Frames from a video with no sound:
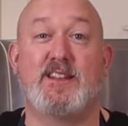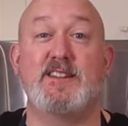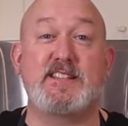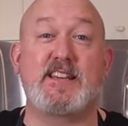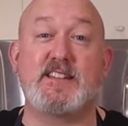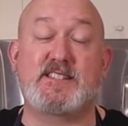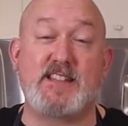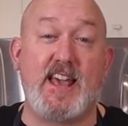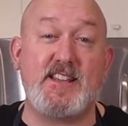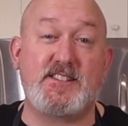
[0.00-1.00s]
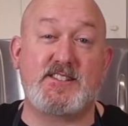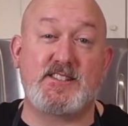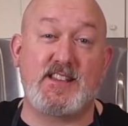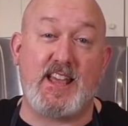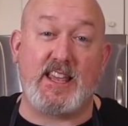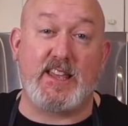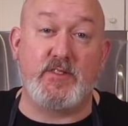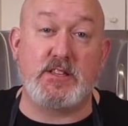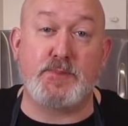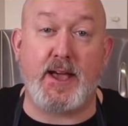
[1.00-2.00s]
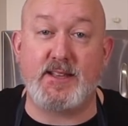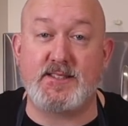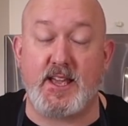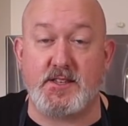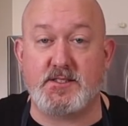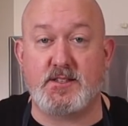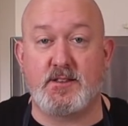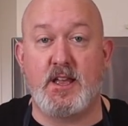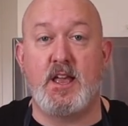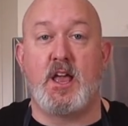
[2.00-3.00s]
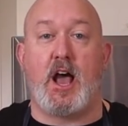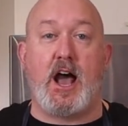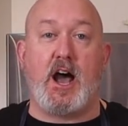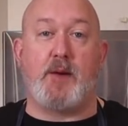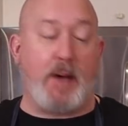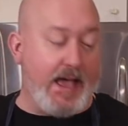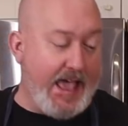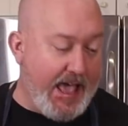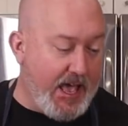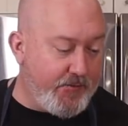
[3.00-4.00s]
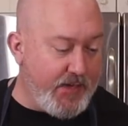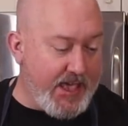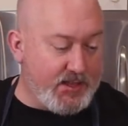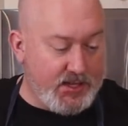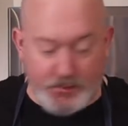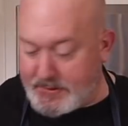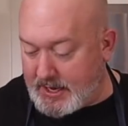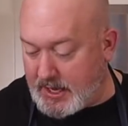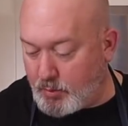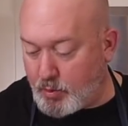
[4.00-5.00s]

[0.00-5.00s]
Let's get a slice and give this pie a taste. I have a little bit of hot